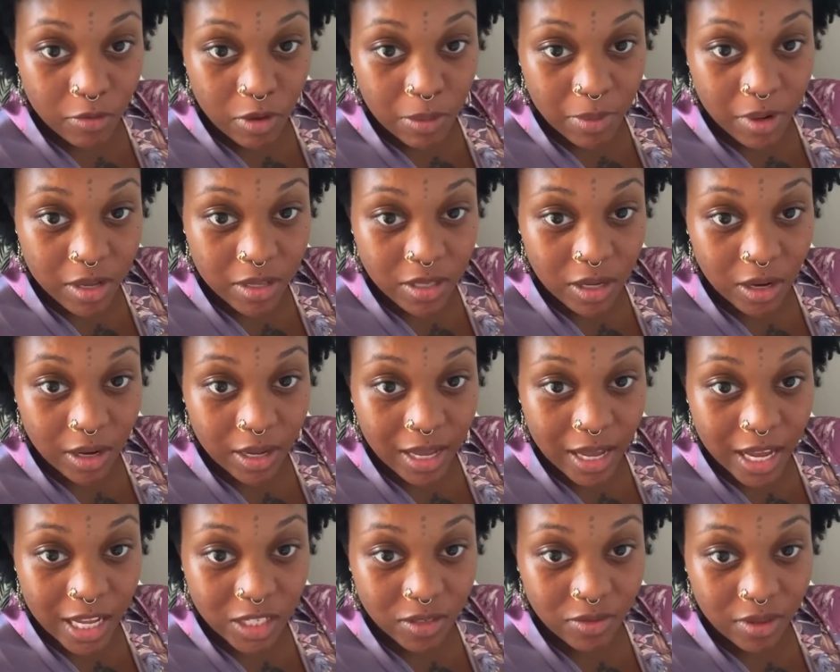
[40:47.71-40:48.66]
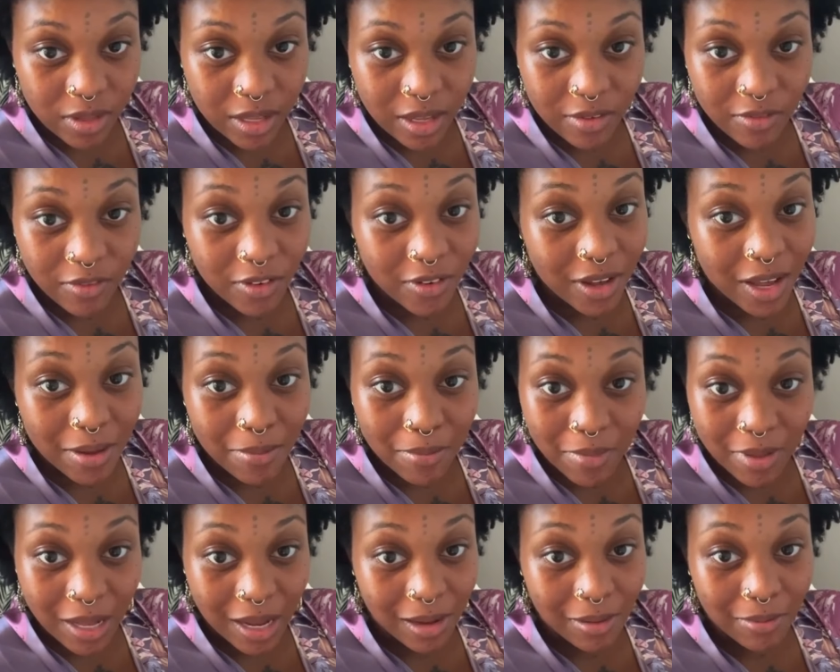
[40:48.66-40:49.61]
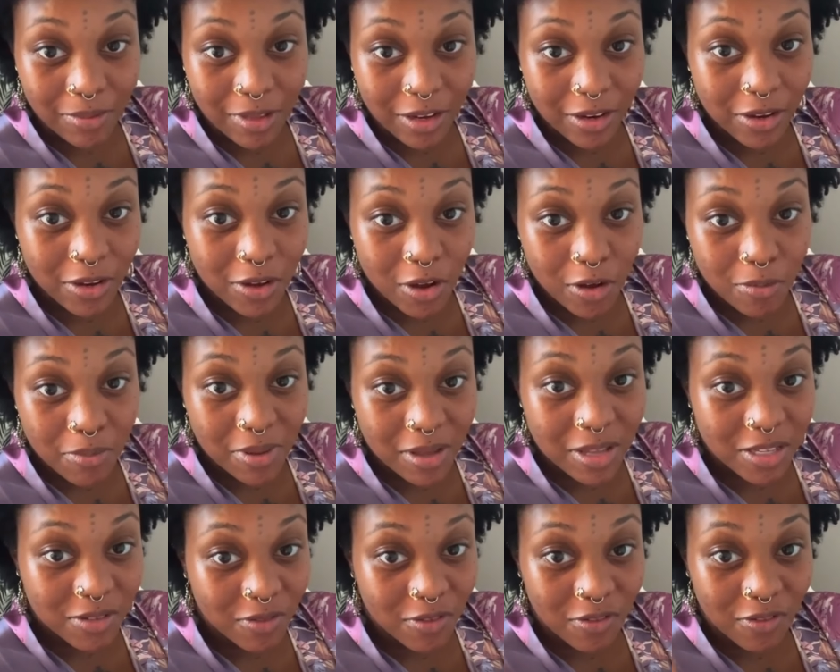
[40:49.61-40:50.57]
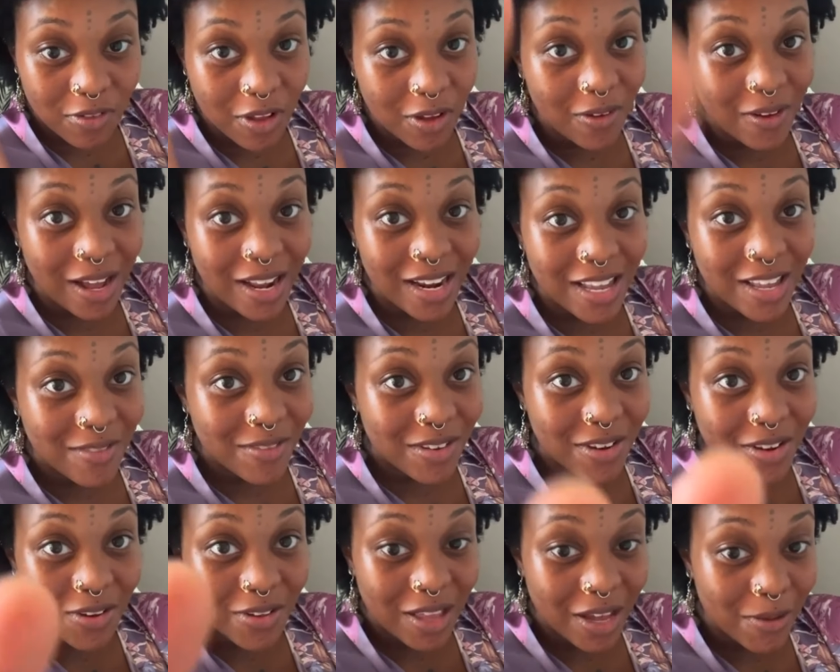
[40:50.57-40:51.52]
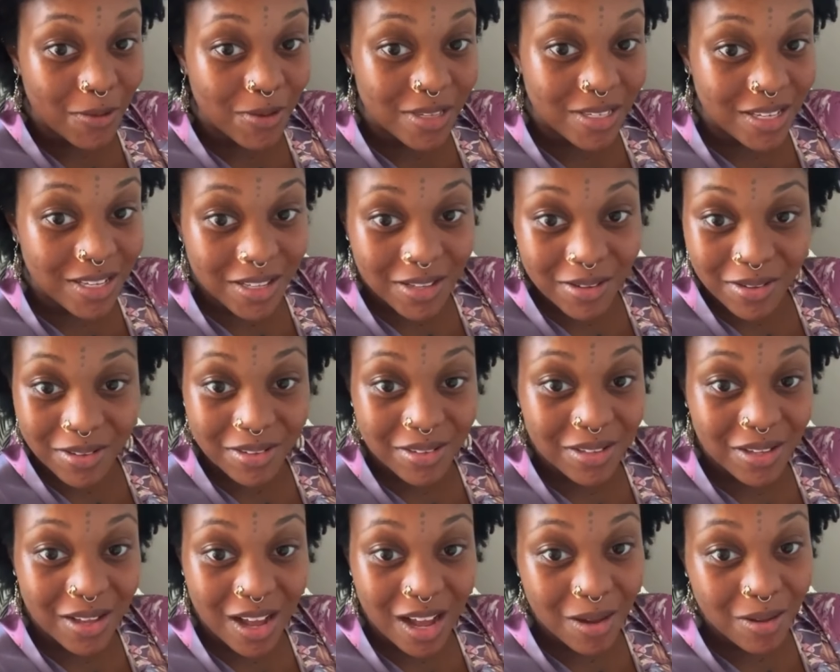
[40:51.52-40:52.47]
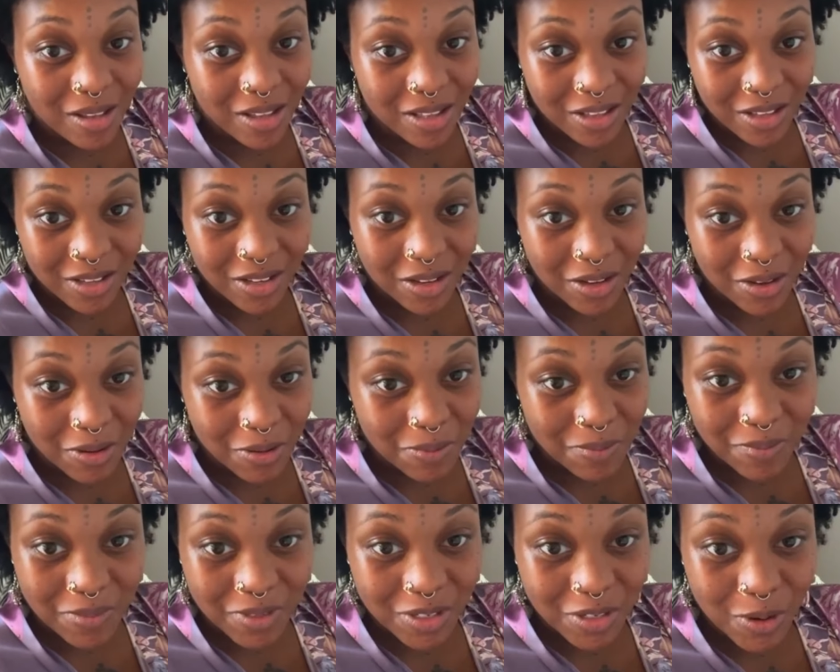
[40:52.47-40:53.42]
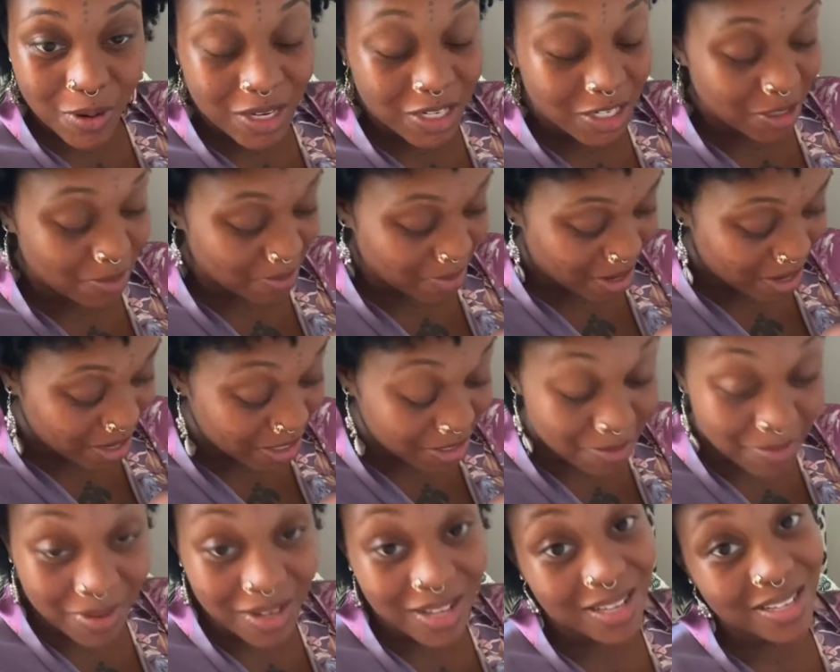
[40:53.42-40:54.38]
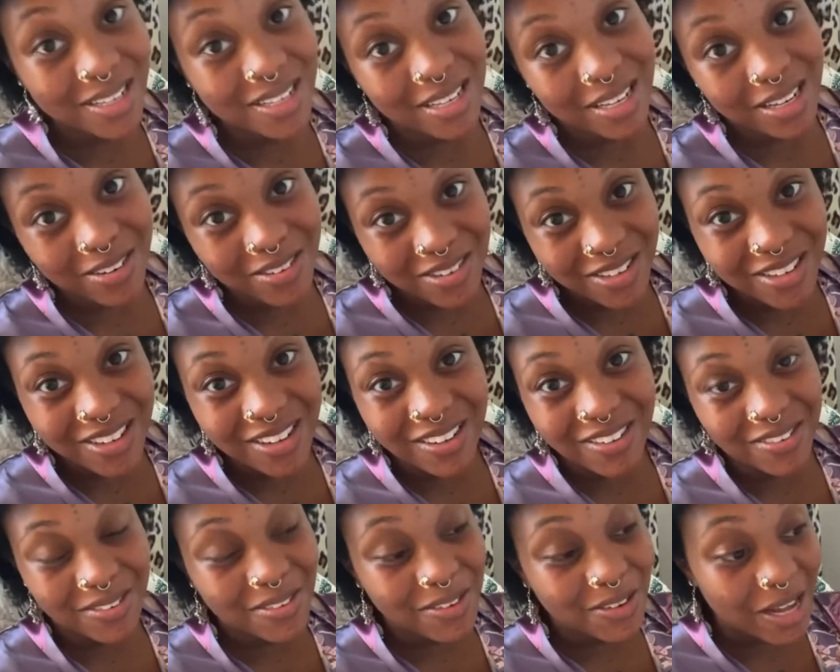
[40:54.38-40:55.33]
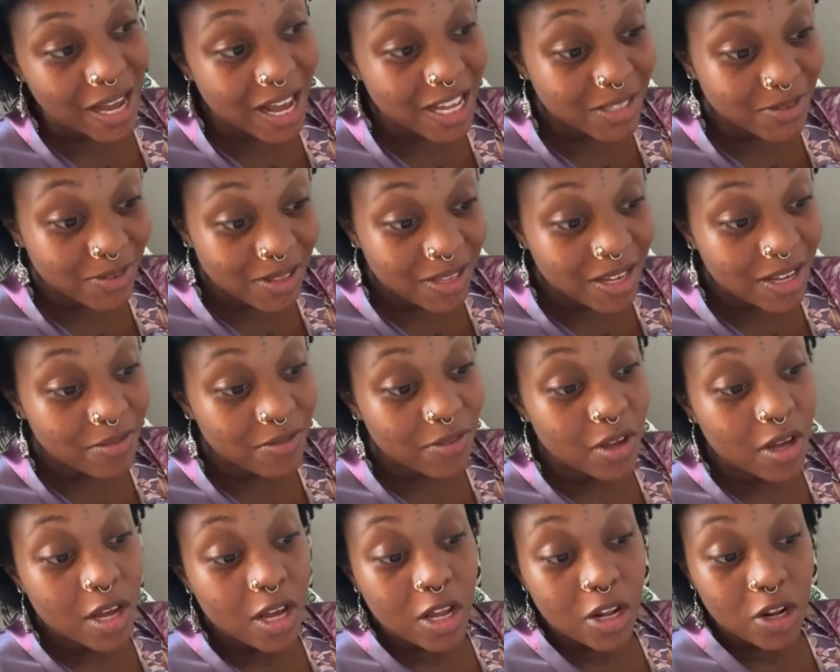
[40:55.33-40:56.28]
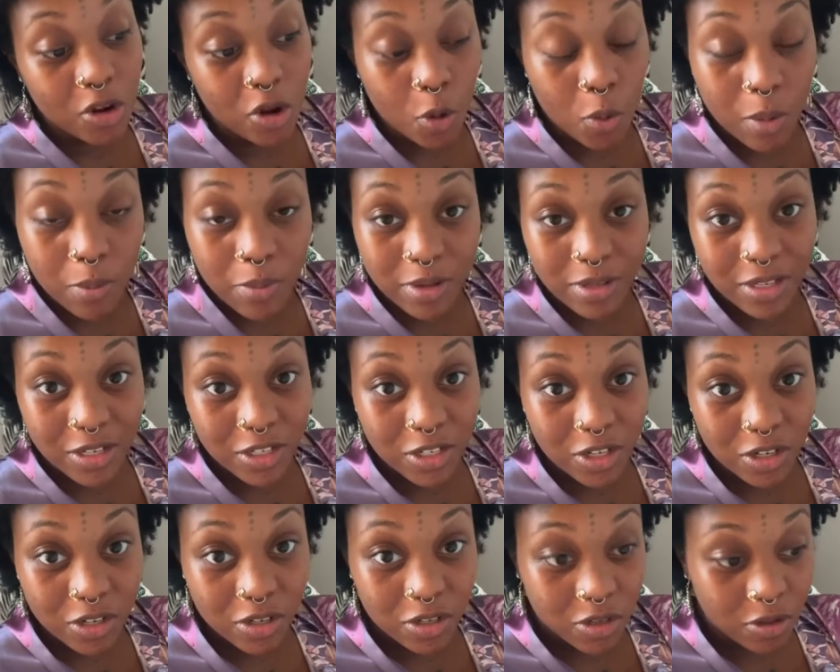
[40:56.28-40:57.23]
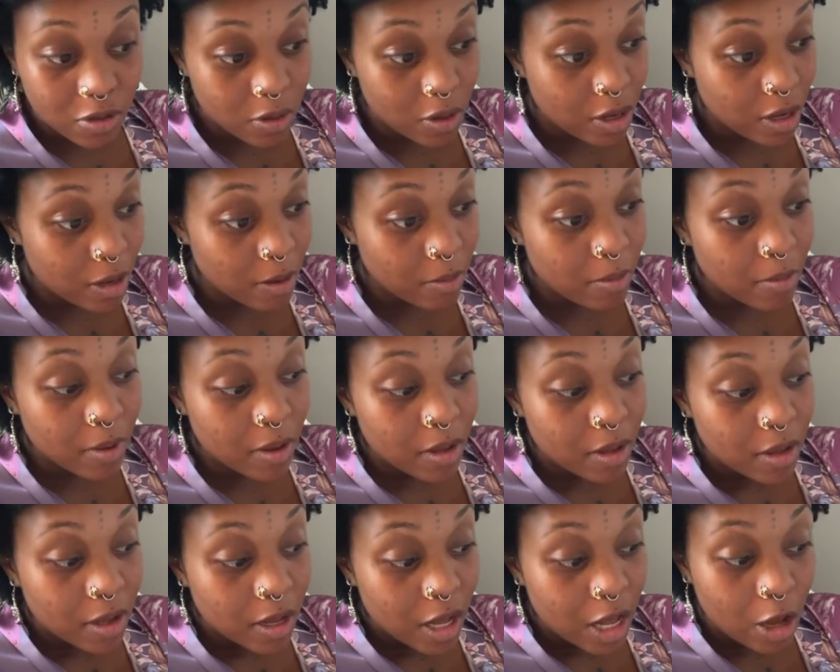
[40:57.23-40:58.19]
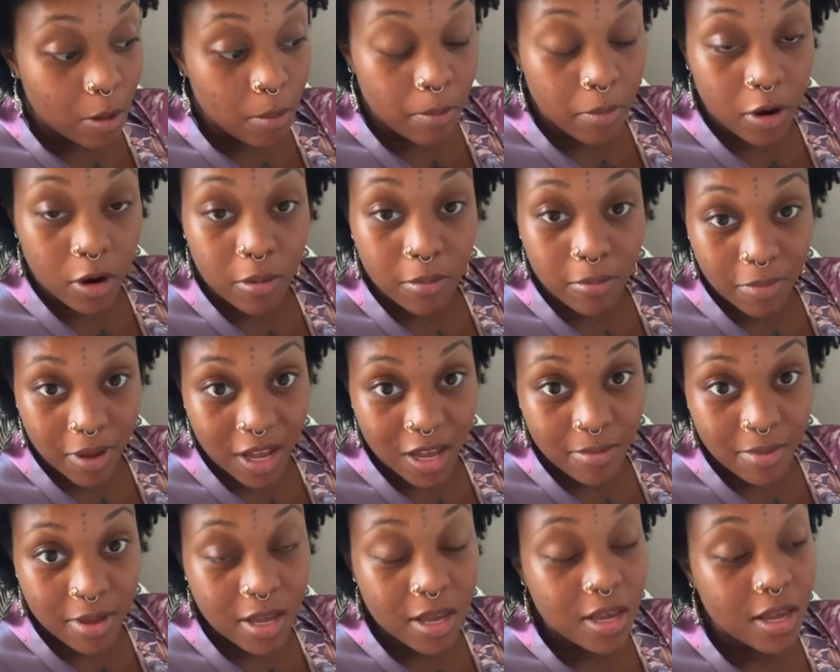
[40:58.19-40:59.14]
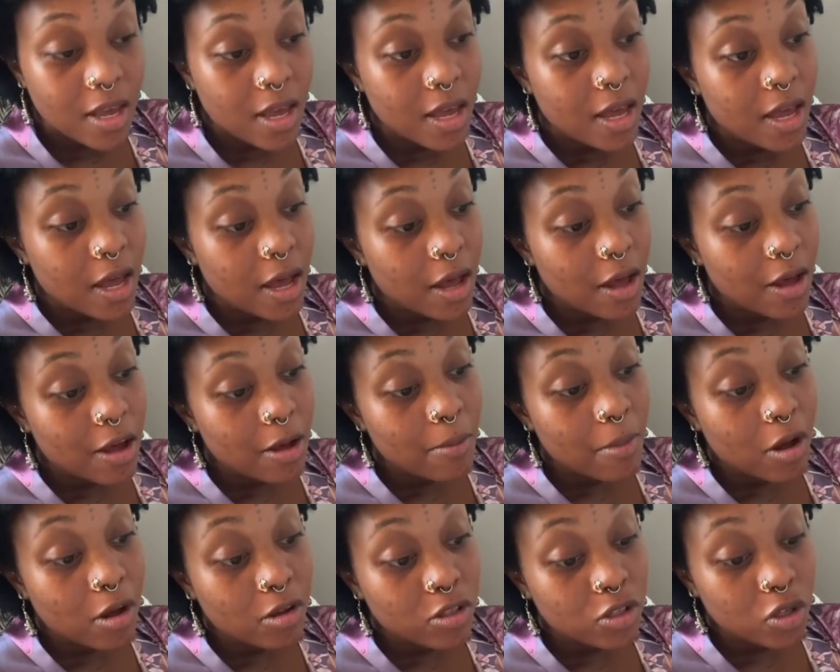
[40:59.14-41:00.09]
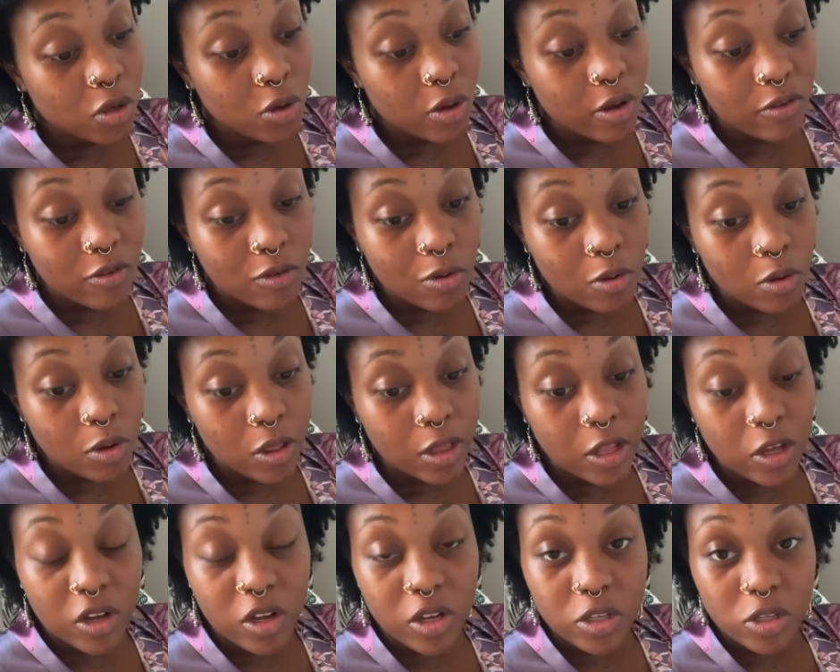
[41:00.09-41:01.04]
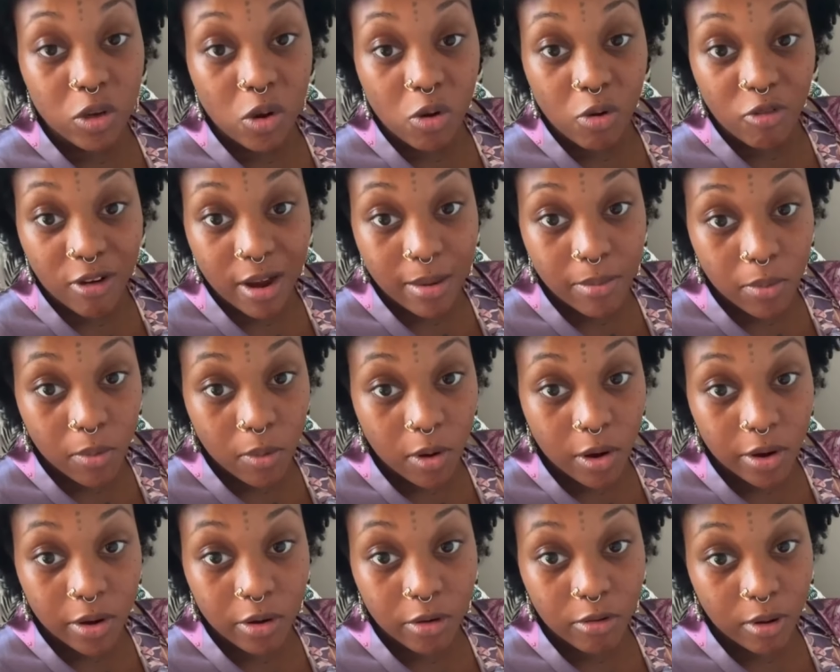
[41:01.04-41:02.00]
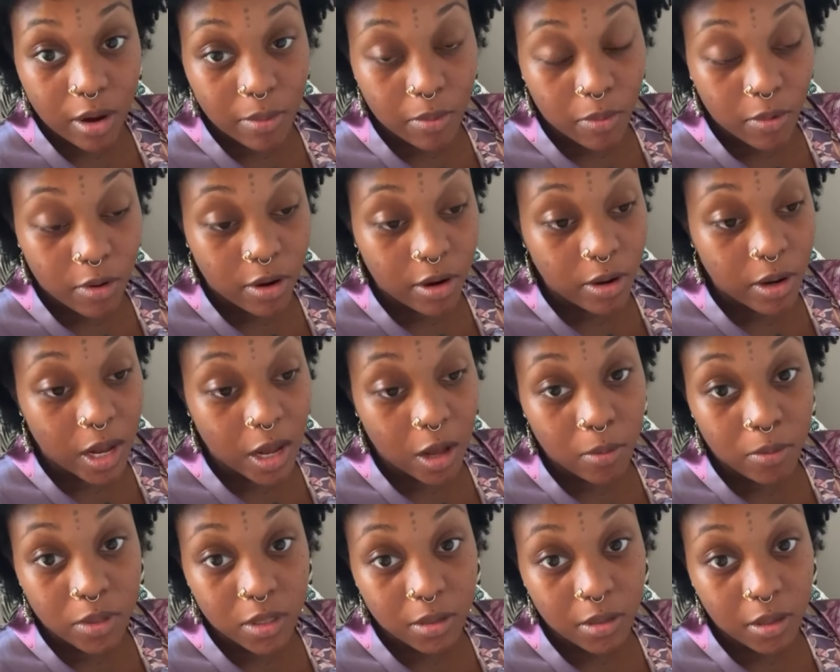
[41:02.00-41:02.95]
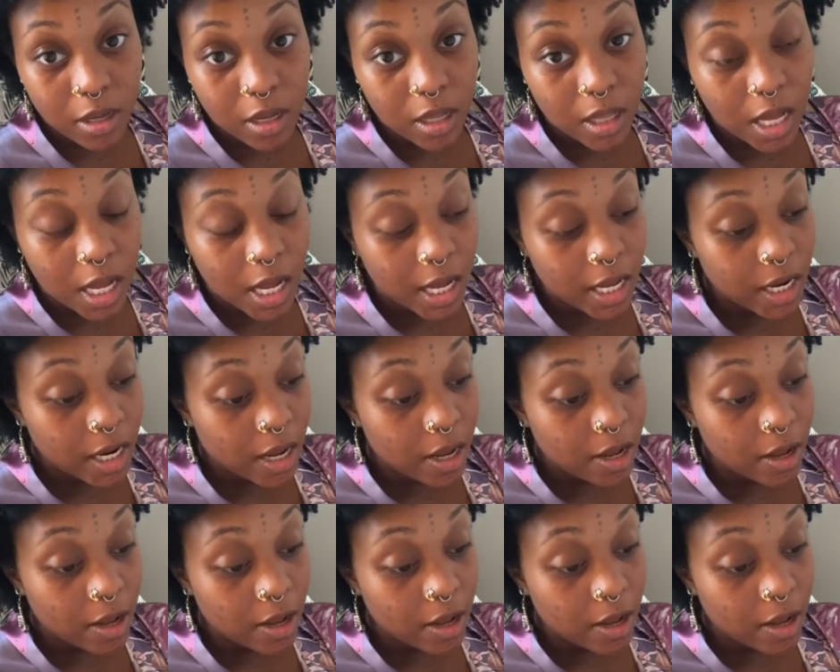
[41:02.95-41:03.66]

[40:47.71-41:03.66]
Remedies on gas relief. Okay, yeah, there you go. Peaceful flow. I didn't even know that was in the in the um question box, but there you go. Gas relief. Know what positions to um helped burp baby. Um, also, if you look into gripe water, gripe water helped a lot.